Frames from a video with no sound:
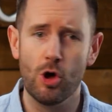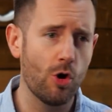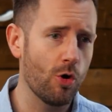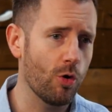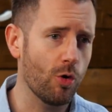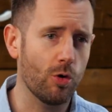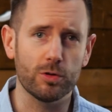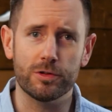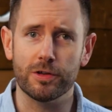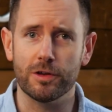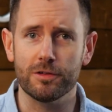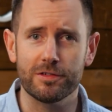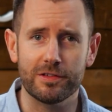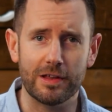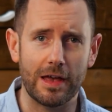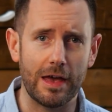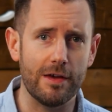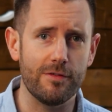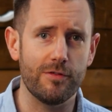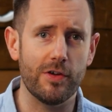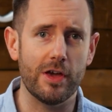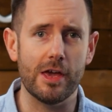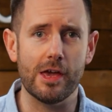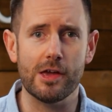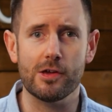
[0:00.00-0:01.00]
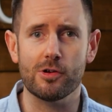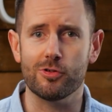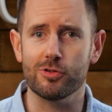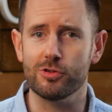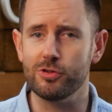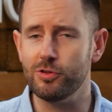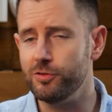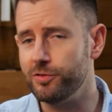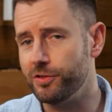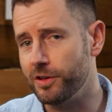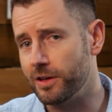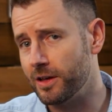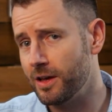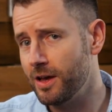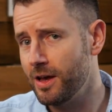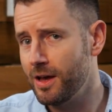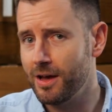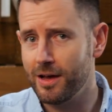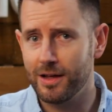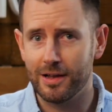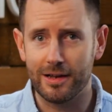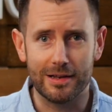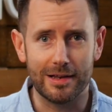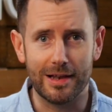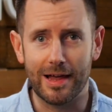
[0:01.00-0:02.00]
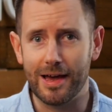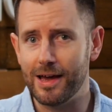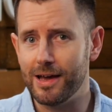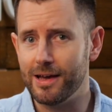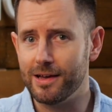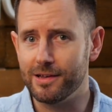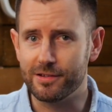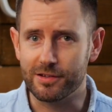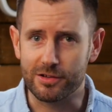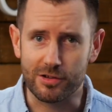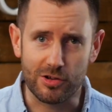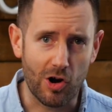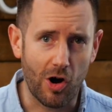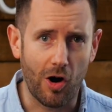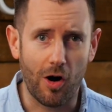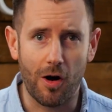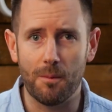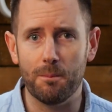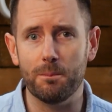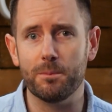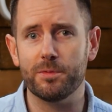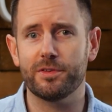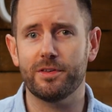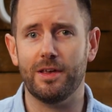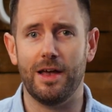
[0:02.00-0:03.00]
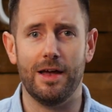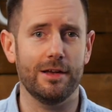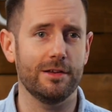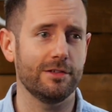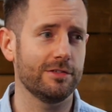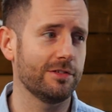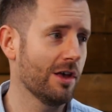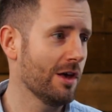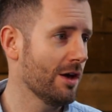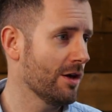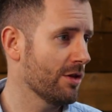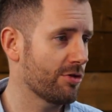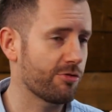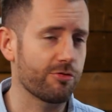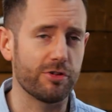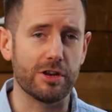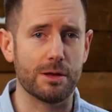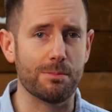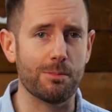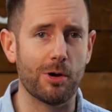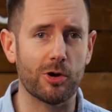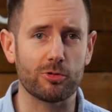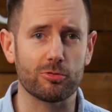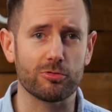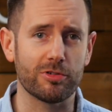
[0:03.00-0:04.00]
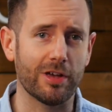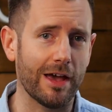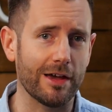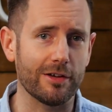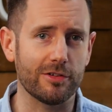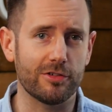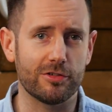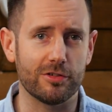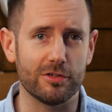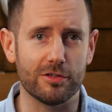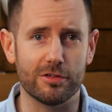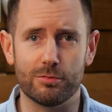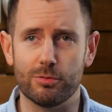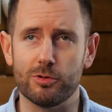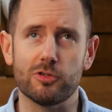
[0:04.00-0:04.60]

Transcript: auto-saving or using layers and comps as 3D model textures,